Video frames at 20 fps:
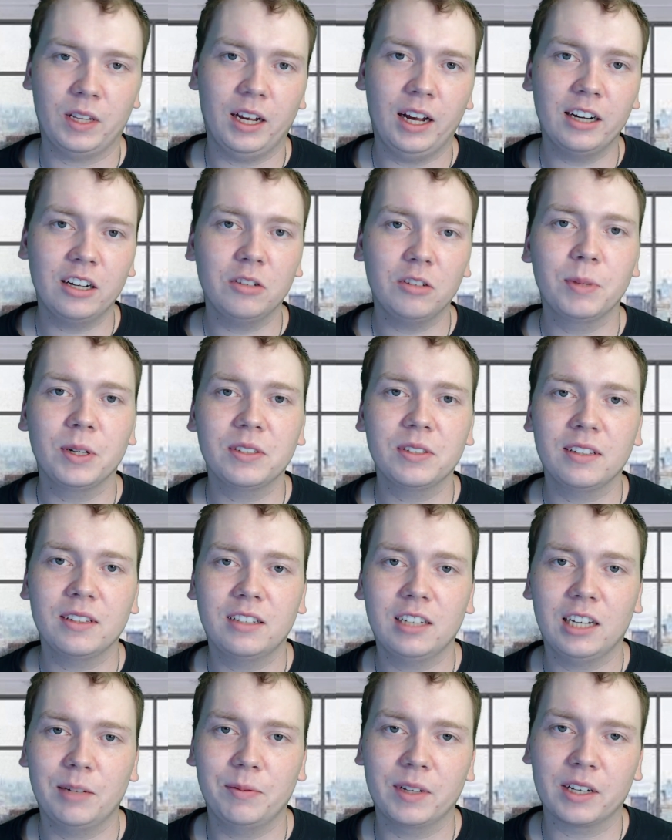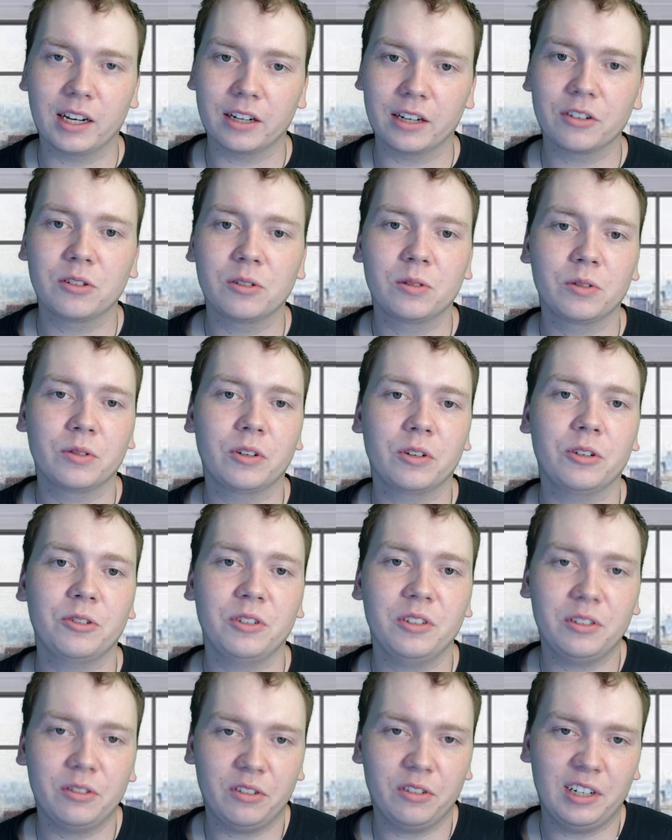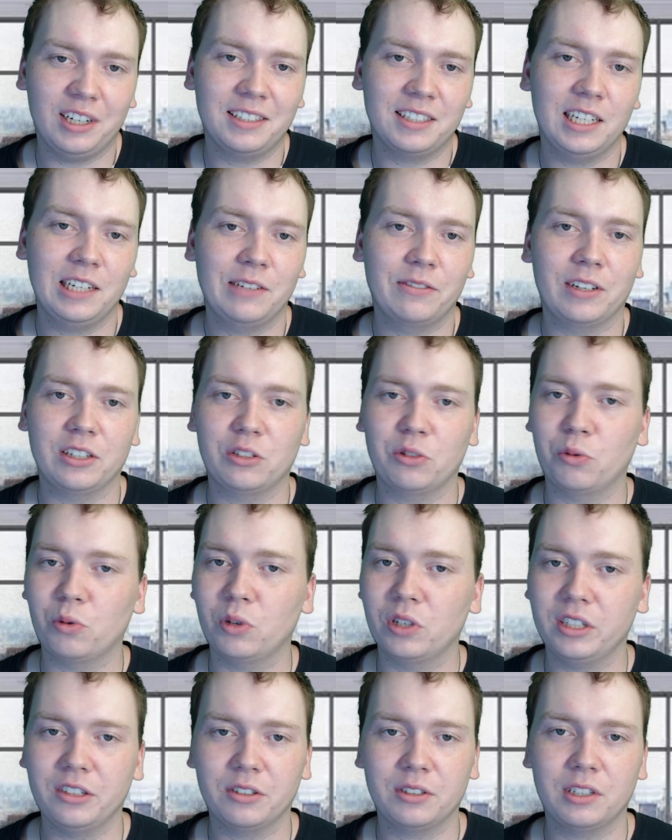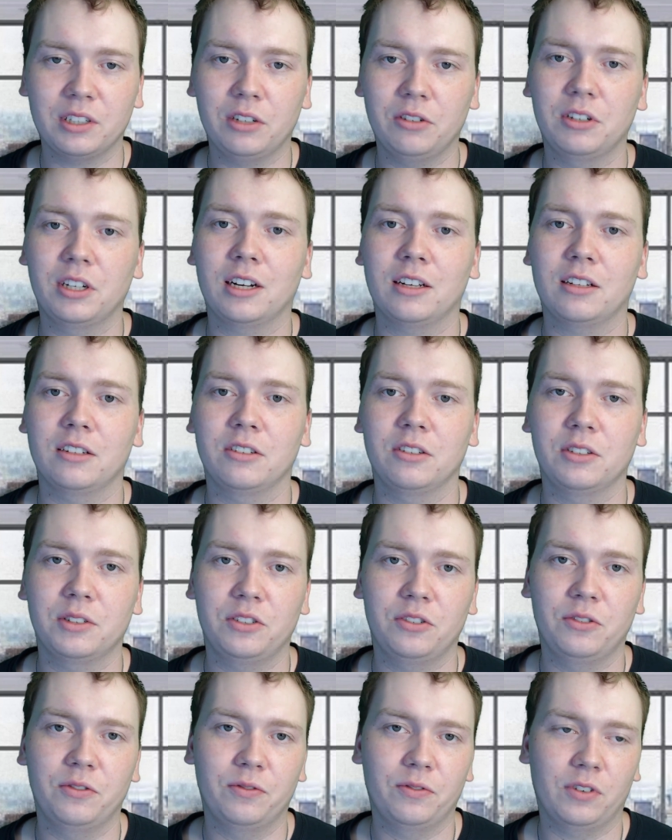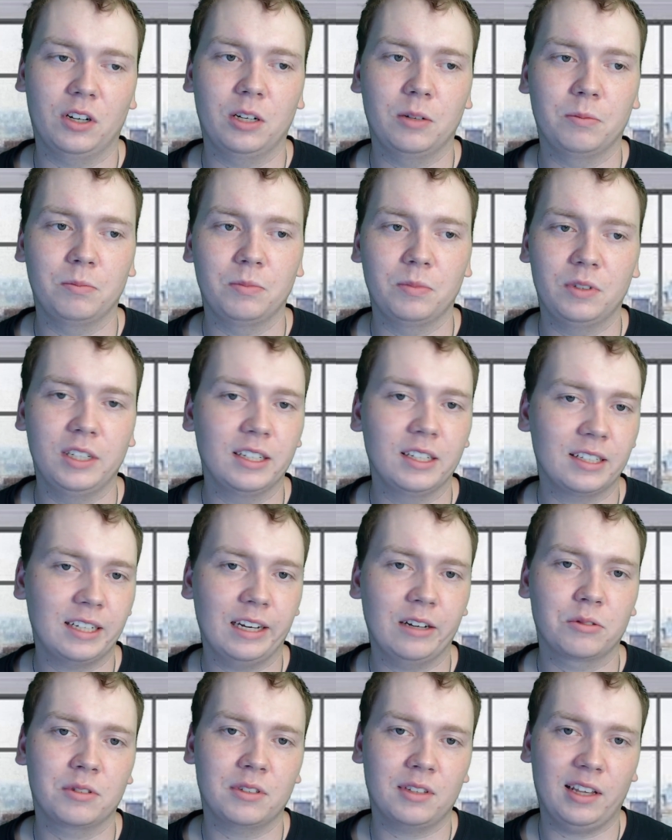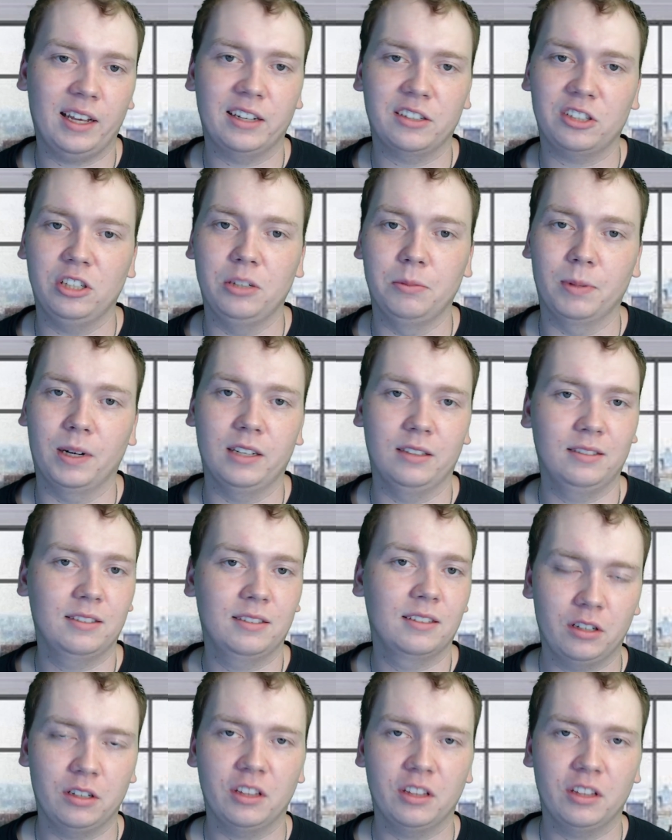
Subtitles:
I know most of the time that I go to the grocery store, I save like $20 or so from discounts / coupons.